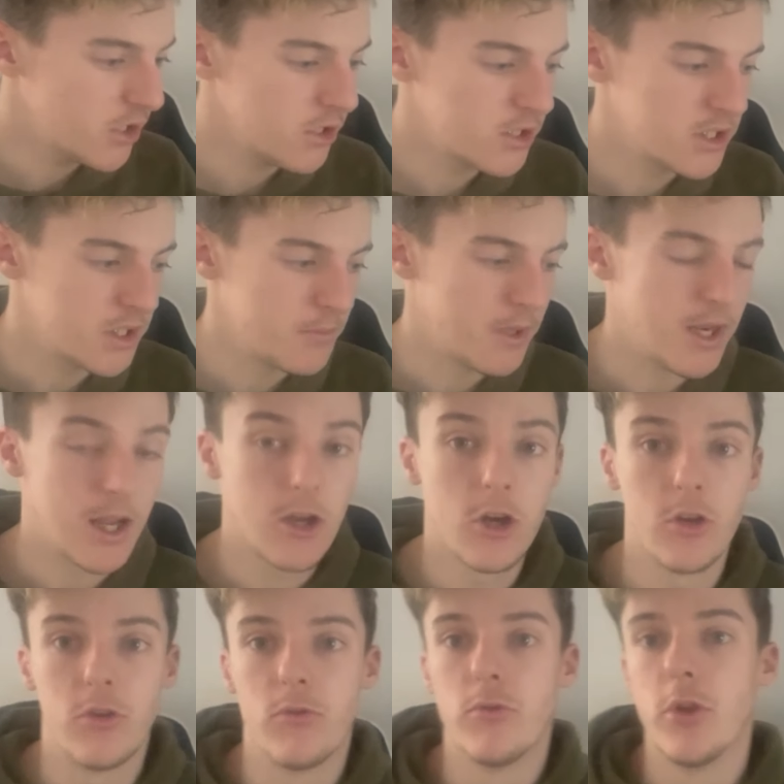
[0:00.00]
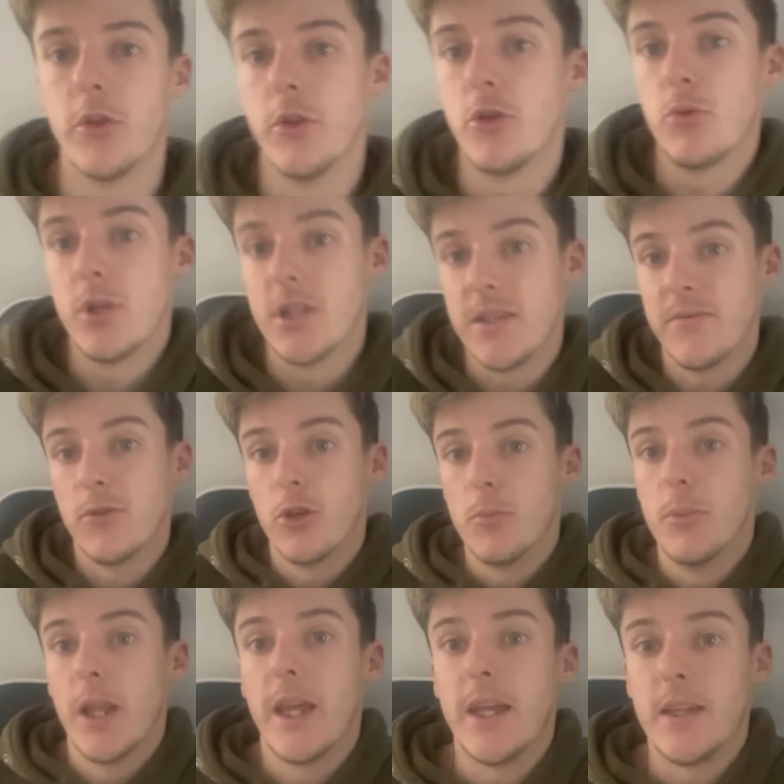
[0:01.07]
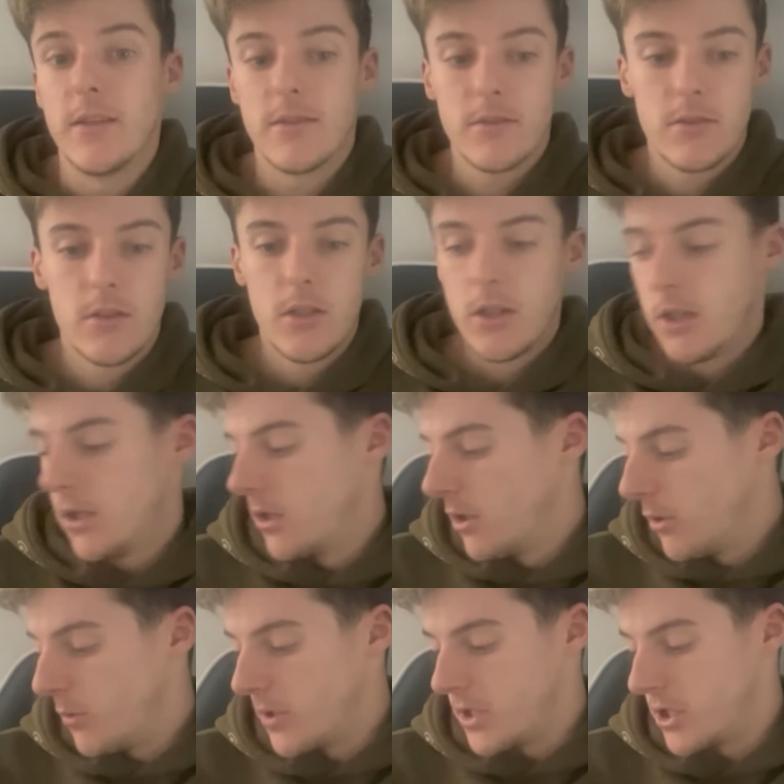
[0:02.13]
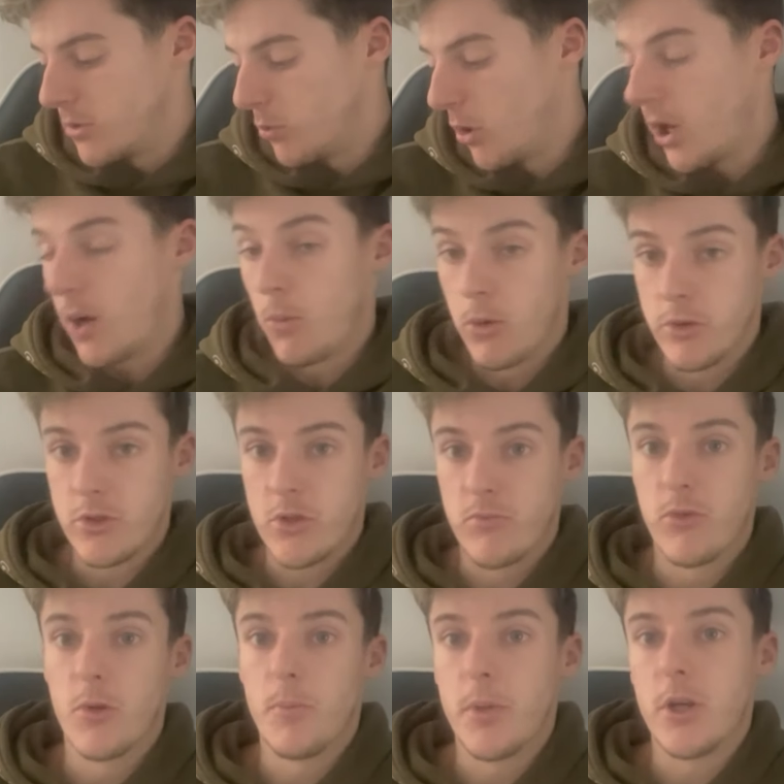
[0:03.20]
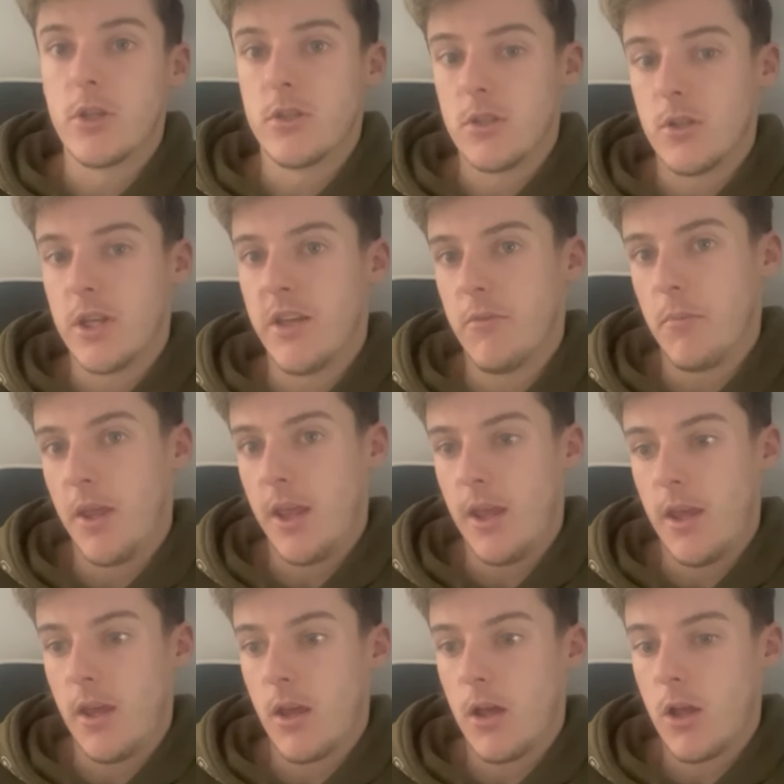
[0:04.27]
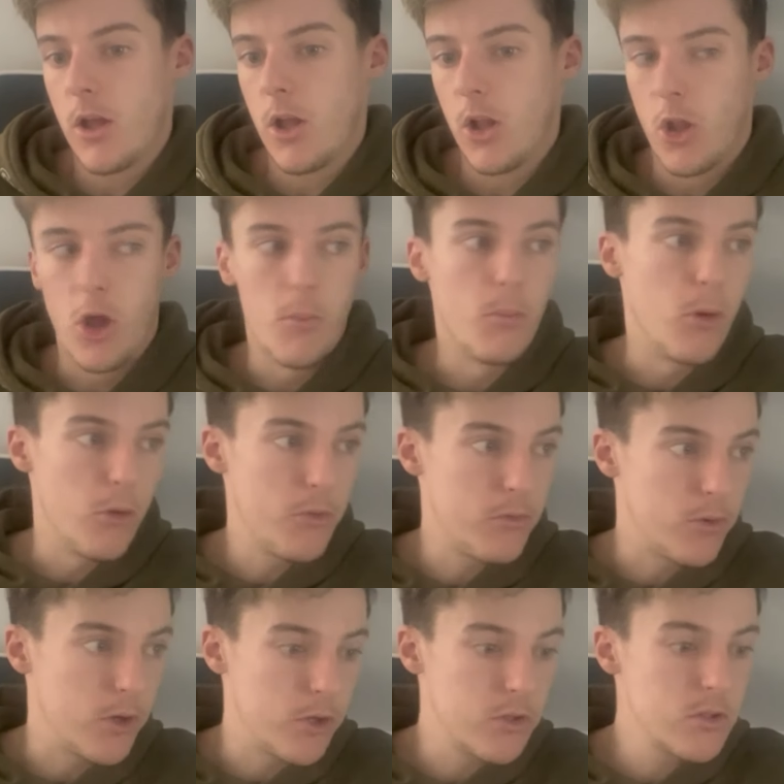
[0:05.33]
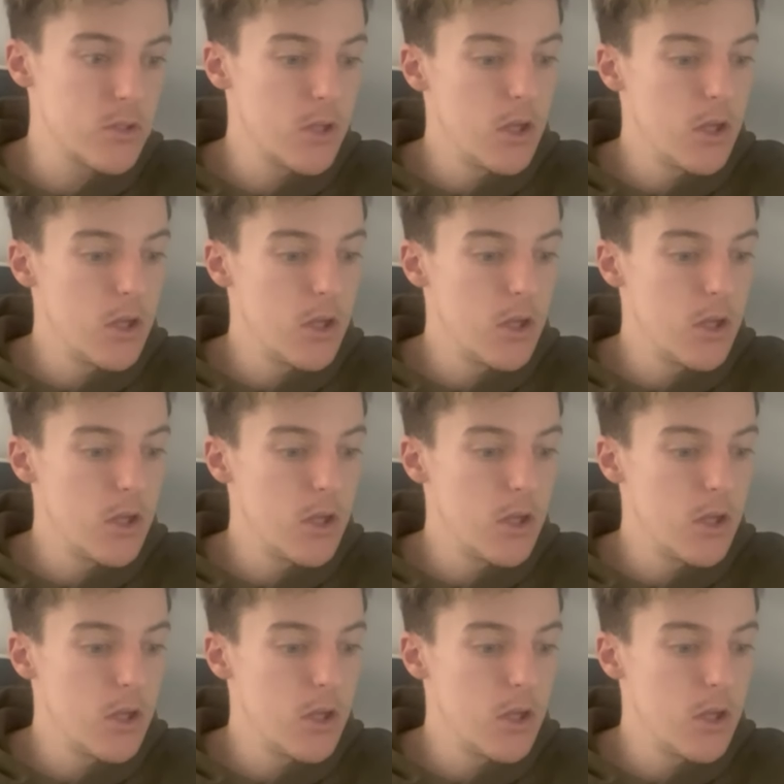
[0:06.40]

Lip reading: because it meant I couldn't run the 24 blades, which is what I want to run because it'll give me a lot more thrust.